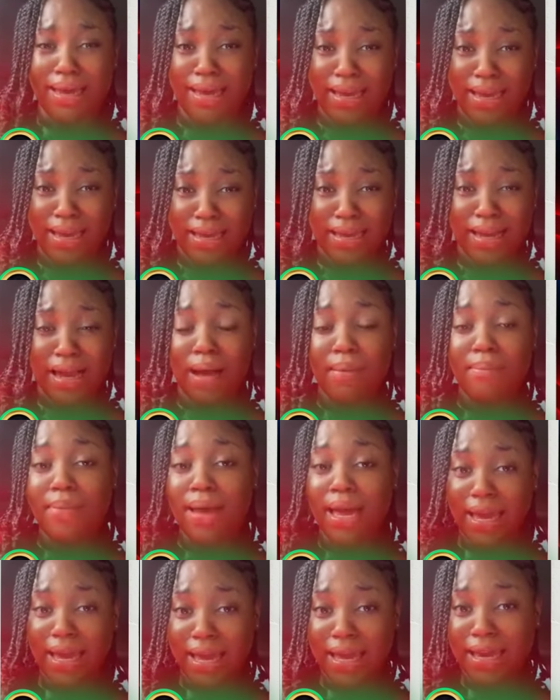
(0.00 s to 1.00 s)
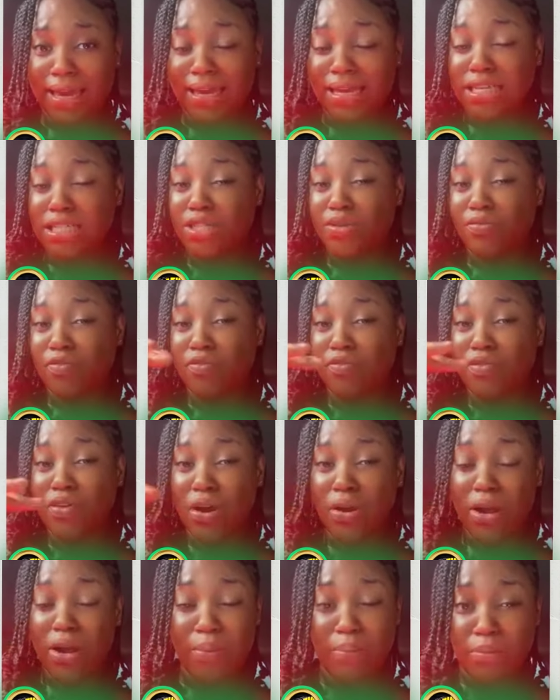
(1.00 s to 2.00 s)
Cause my head is very
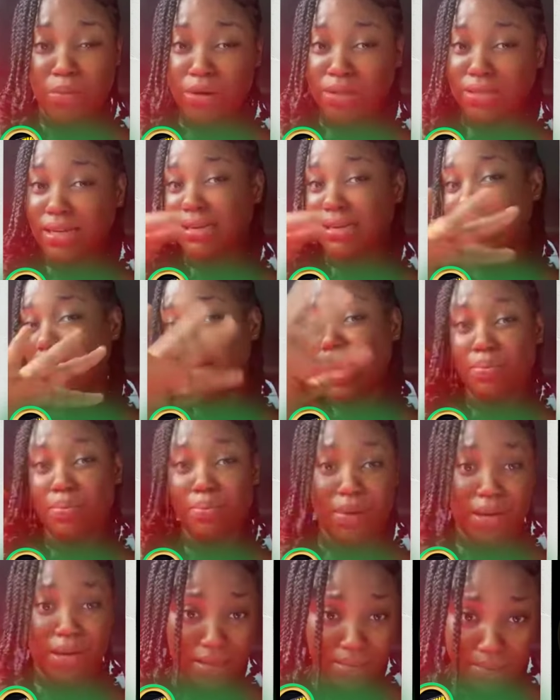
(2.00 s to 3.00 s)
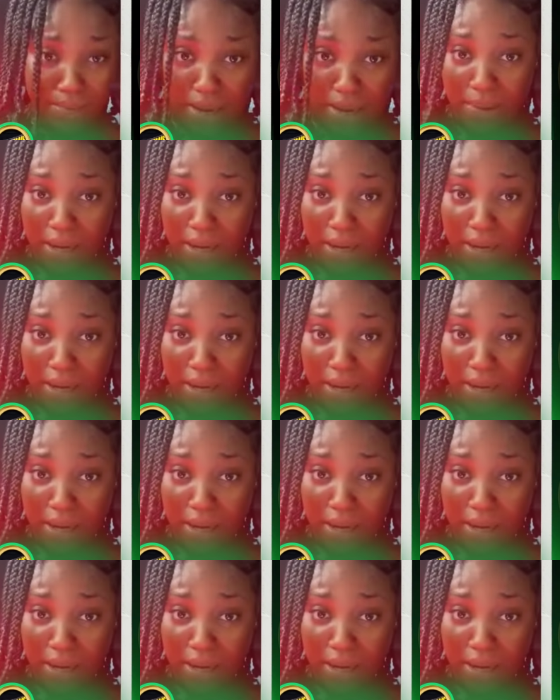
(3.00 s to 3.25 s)
important in any part of my body.